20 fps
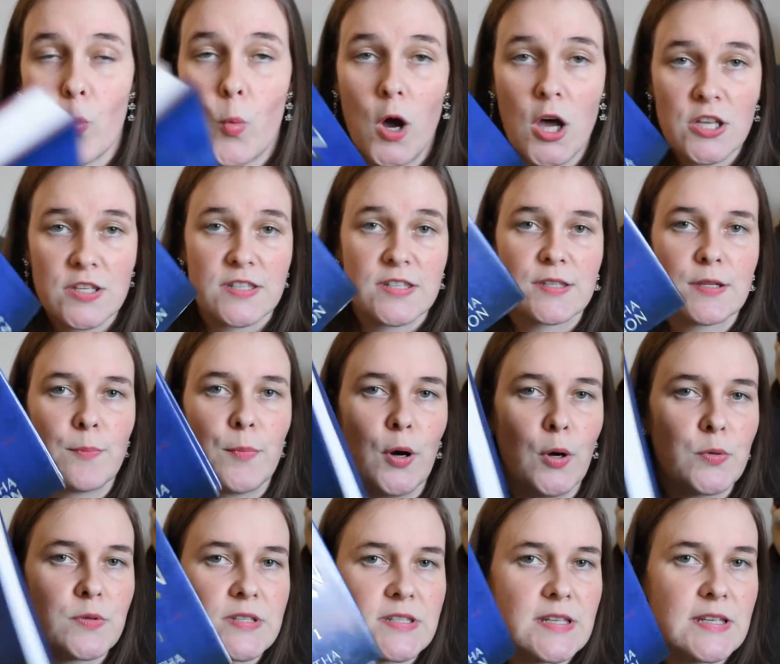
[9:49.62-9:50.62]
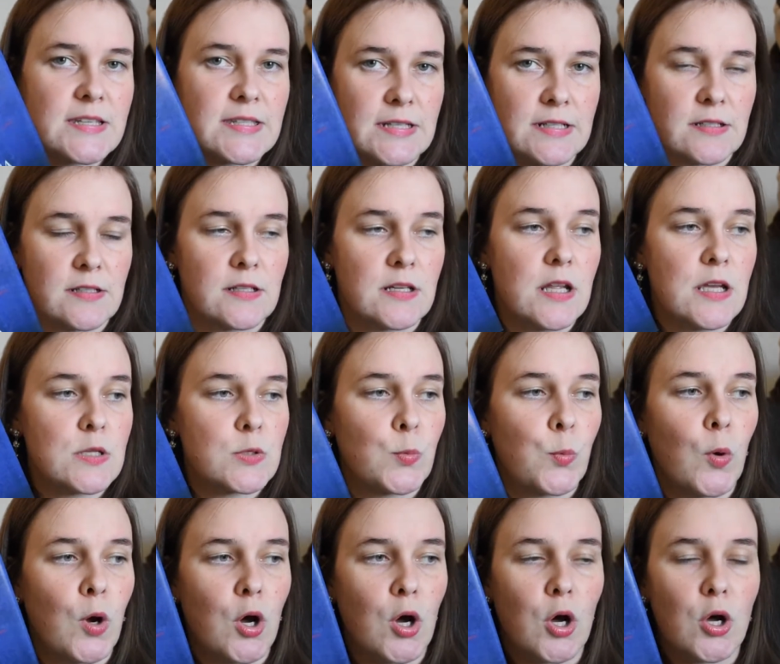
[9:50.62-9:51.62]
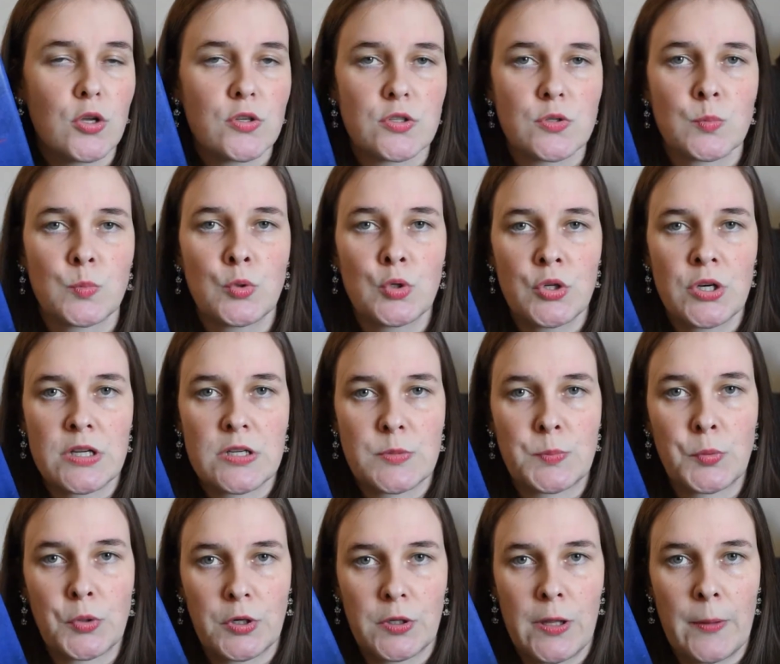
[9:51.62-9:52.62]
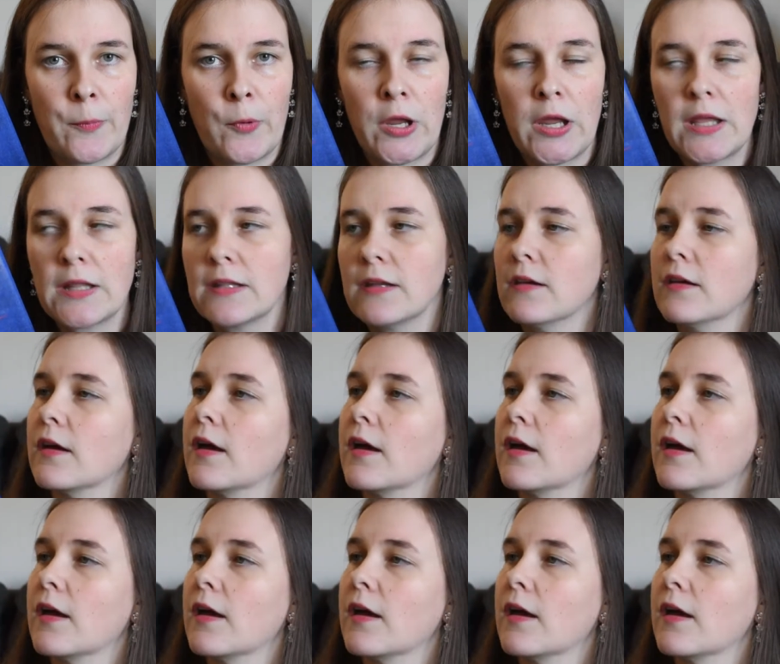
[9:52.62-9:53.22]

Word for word: was The Bone Season. This was Moni's book club read,